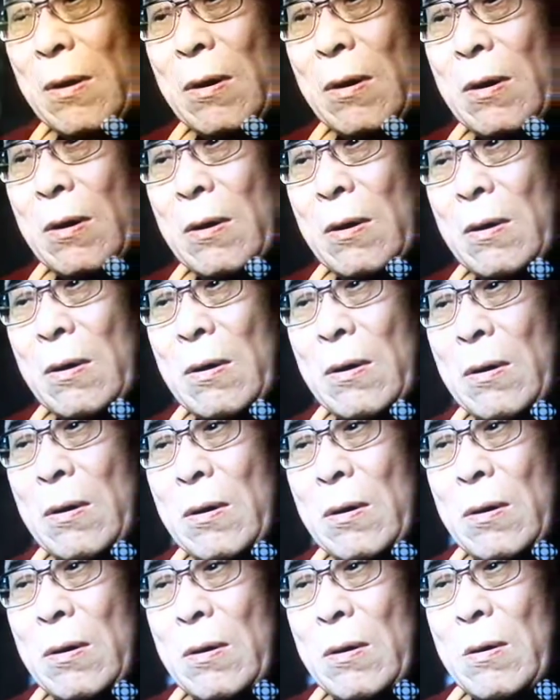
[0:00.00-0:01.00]
you
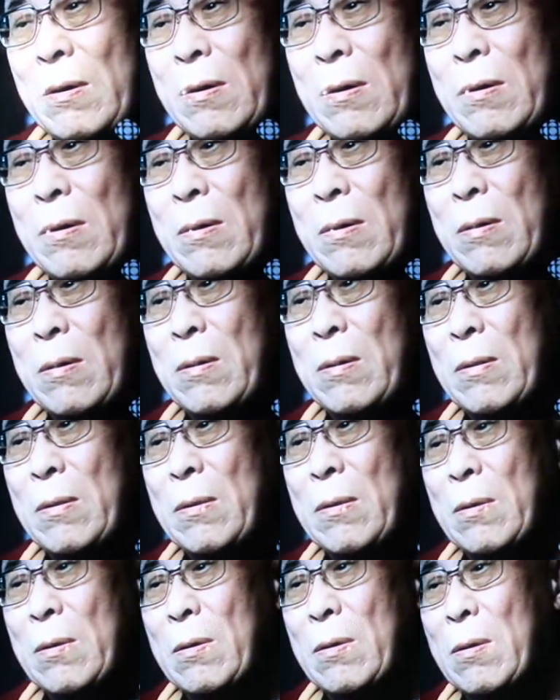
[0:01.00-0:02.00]
sitting at a table
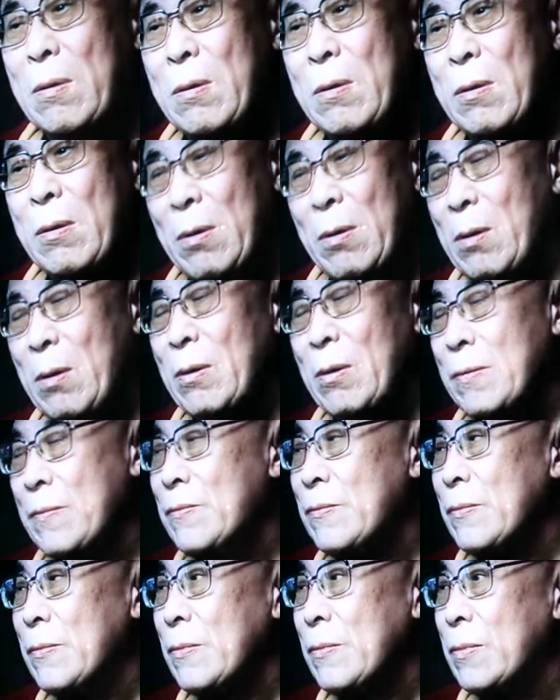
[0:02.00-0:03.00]

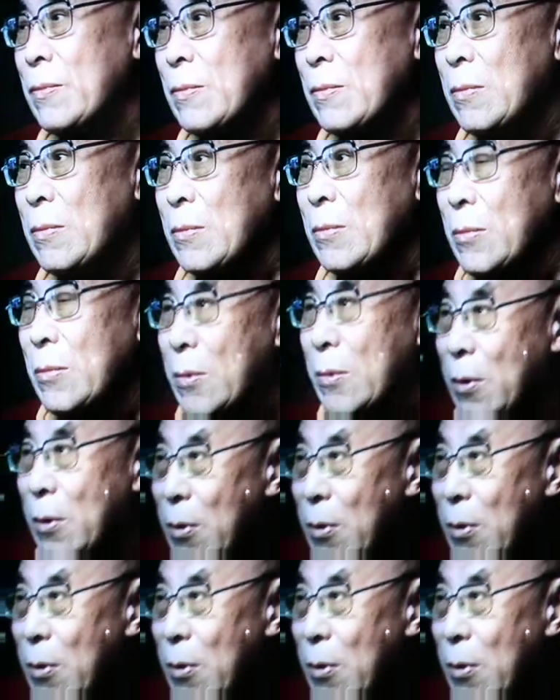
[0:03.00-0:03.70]
with a Chinese